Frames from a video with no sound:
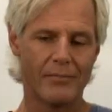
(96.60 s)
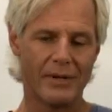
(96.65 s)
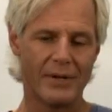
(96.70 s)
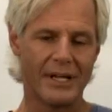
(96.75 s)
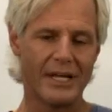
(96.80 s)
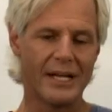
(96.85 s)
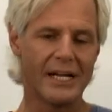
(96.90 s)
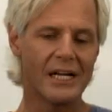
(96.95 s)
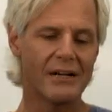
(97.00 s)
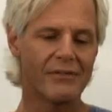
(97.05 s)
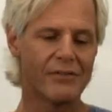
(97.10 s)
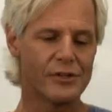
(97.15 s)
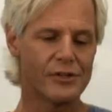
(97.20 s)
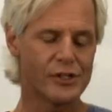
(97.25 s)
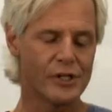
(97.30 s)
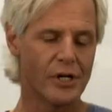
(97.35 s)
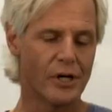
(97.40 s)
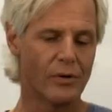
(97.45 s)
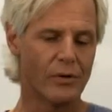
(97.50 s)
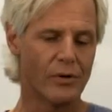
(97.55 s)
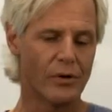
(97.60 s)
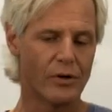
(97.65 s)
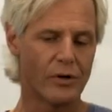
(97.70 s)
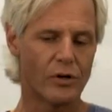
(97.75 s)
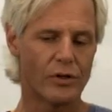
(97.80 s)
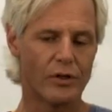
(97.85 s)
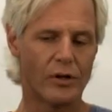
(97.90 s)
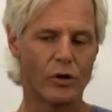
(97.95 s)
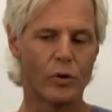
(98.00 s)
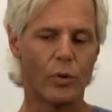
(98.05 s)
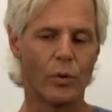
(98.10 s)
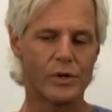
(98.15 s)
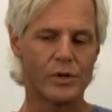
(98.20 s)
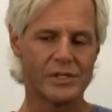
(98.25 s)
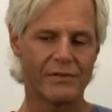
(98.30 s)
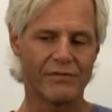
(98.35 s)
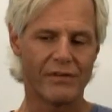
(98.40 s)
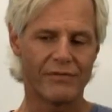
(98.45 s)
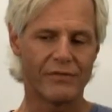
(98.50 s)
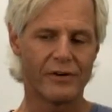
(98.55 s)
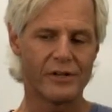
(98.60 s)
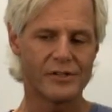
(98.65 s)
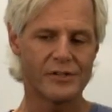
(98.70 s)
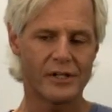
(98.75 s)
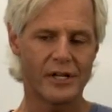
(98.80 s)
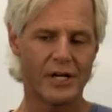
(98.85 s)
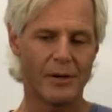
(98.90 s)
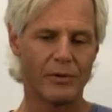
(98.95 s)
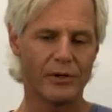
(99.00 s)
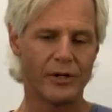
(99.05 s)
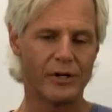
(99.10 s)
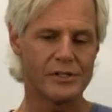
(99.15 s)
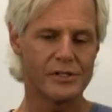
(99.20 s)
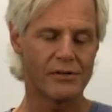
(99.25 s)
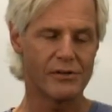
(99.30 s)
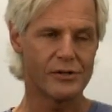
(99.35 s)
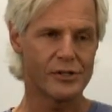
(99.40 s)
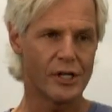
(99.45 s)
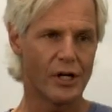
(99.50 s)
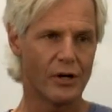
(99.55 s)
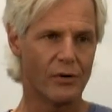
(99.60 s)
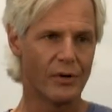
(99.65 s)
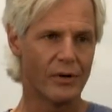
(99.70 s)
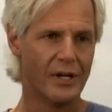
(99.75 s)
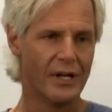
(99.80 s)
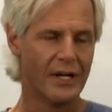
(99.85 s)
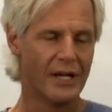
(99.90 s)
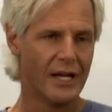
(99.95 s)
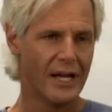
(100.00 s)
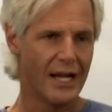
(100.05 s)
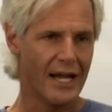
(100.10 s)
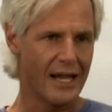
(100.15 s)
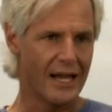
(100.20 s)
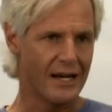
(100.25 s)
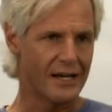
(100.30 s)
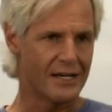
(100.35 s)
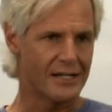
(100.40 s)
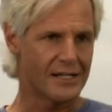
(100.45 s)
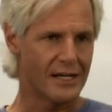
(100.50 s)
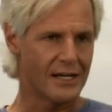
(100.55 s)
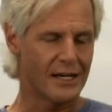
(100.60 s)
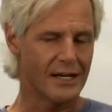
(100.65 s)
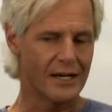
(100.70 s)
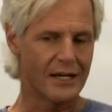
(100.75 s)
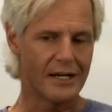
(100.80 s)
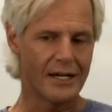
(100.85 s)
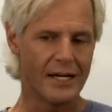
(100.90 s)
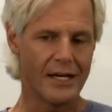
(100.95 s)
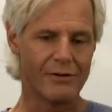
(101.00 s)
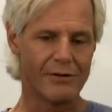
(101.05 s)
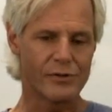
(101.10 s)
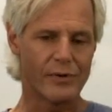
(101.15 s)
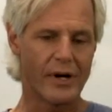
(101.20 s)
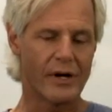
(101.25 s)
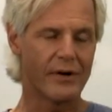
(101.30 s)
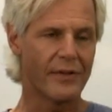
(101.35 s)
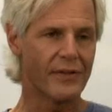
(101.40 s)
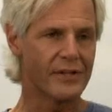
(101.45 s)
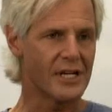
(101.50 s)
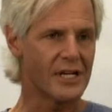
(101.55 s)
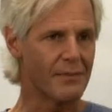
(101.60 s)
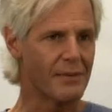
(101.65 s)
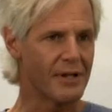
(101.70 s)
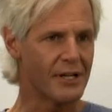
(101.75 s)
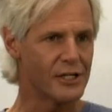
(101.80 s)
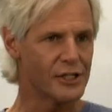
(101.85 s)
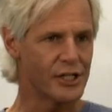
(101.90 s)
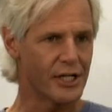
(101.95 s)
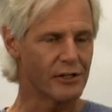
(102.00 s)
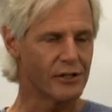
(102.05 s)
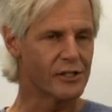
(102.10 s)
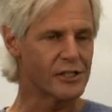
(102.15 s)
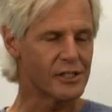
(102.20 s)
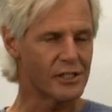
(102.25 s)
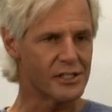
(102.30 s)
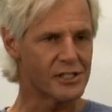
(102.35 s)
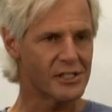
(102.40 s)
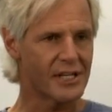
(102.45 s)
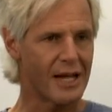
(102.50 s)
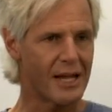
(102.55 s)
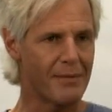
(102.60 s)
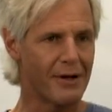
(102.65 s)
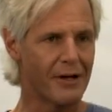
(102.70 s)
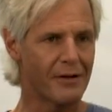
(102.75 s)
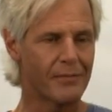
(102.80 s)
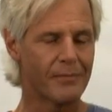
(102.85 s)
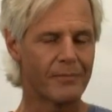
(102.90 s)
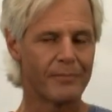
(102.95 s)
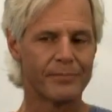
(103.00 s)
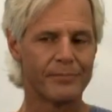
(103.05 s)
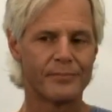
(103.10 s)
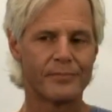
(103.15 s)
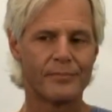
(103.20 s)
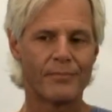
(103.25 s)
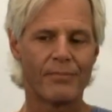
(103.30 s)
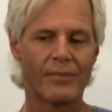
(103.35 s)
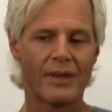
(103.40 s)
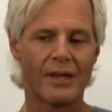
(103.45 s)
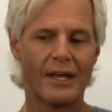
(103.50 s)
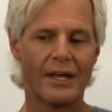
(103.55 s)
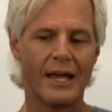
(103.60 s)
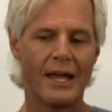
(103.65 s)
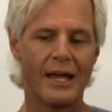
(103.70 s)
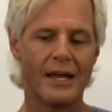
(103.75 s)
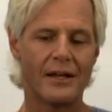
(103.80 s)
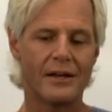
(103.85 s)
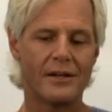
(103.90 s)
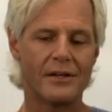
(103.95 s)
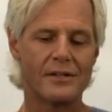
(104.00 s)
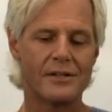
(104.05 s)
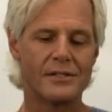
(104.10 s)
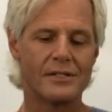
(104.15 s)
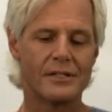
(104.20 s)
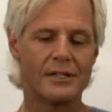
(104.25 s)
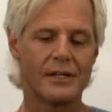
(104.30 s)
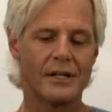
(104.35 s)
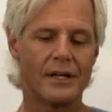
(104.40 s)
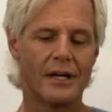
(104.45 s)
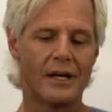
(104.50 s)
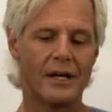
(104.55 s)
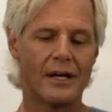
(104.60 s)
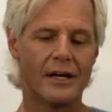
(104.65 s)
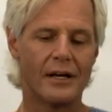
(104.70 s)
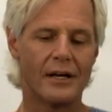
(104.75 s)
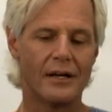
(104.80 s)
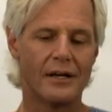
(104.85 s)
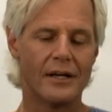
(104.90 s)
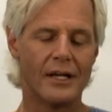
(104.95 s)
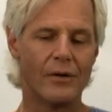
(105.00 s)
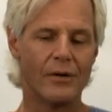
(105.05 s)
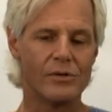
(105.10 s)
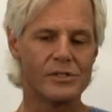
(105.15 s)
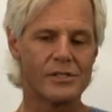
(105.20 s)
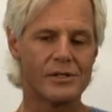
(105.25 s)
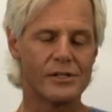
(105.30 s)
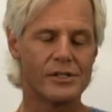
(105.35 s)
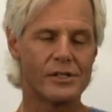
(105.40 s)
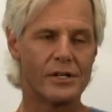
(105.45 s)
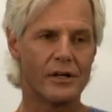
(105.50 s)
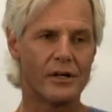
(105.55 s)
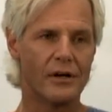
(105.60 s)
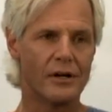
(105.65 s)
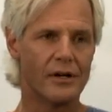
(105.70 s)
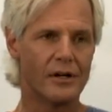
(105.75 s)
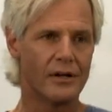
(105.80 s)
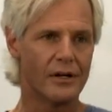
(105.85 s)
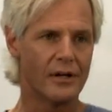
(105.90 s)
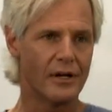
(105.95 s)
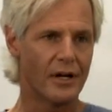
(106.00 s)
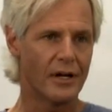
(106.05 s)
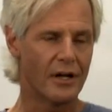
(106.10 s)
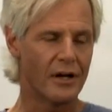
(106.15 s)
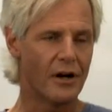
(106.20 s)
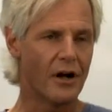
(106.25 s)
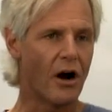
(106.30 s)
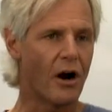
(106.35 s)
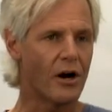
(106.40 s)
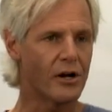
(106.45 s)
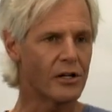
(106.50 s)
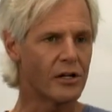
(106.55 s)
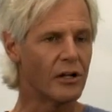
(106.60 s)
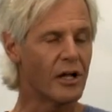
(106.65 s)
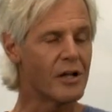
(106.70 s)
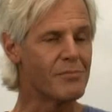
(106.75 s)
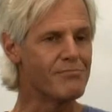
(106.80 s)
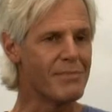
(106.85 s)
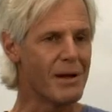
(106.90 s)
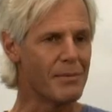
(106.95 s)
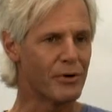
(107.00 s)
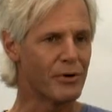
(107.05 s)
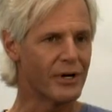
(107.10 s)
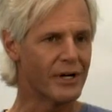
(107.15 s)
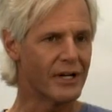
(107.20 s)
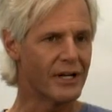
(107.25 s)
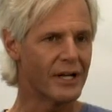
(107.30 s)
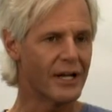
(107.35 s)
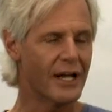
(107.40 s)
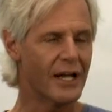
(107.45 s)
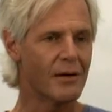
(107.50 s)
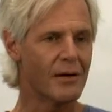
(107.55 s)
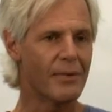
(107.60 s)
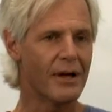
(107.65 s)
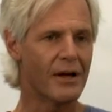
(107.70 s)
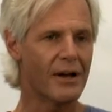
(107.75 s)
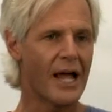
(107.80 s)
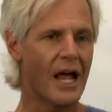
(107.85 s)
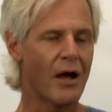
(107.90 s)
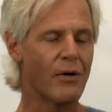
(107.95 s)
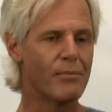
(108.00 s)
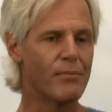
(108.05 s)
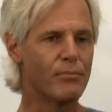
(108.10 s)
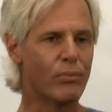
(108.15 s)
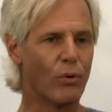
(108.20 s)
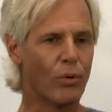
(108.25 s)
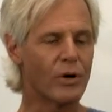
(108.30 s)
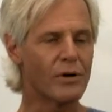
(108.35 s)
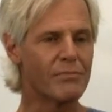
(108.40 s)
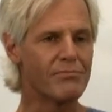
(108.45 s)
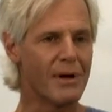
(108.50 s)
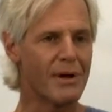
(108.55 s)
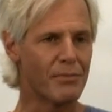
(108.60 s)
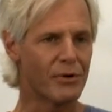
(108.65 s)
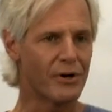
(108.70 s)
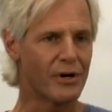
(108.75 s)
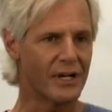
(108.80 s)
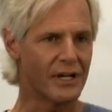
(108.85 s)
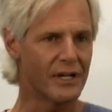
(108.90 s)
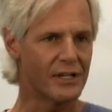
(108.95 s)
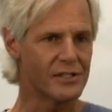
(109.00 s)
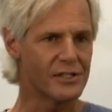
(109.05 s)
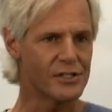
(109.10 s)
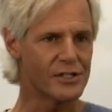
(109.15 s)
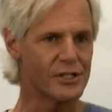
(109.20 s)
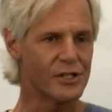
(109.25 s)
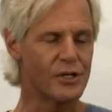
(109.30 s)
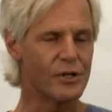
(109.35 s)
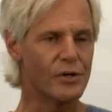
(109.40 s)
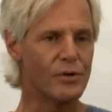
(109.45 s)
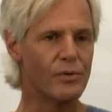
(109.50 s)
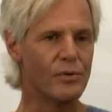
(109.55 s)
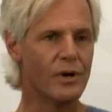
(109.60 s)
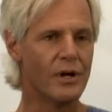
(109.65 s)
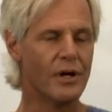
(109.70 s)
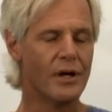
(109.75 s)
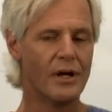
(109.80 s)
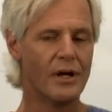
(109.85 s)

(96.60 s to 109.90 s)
beginning of the show, or the course of the first couple years of the show, and it, uh, it was right around the time that Schindler's List came out. And uh, it was a, uh, an article on memory, and about how important memory is to